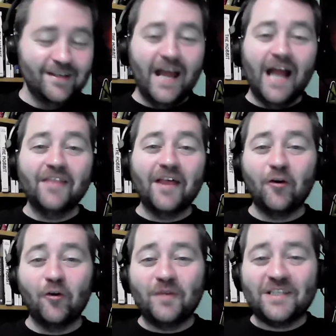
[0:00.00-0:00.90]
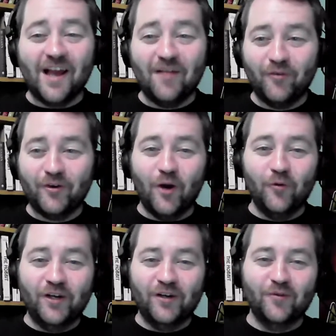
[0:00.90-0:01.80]
and then it'll be time for
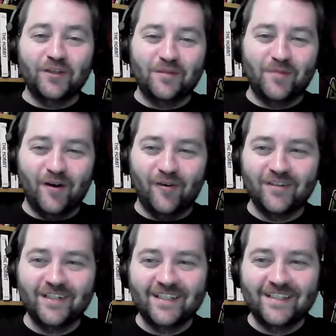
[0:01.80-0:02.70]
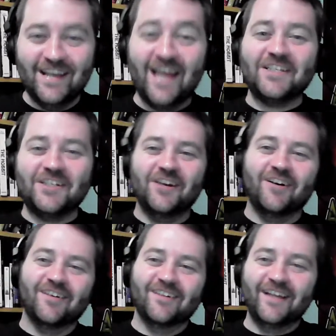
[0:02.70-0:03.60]
Cody to win the belt next
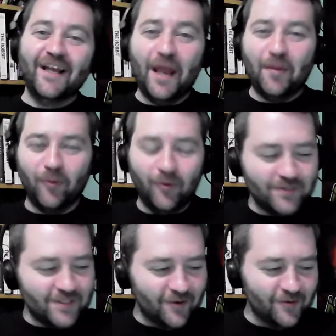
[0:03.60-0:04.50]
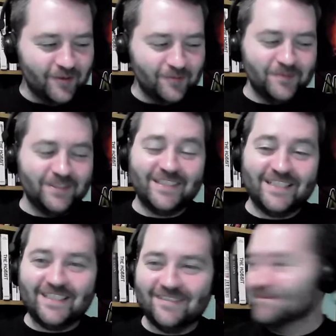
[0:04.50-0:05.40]
year in April. So,
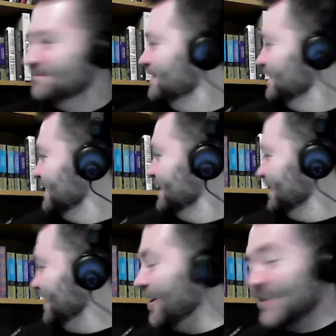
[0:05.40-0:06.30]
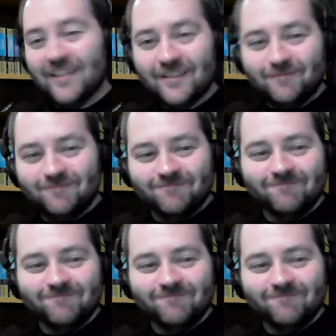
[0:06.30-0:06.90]
God, knock on.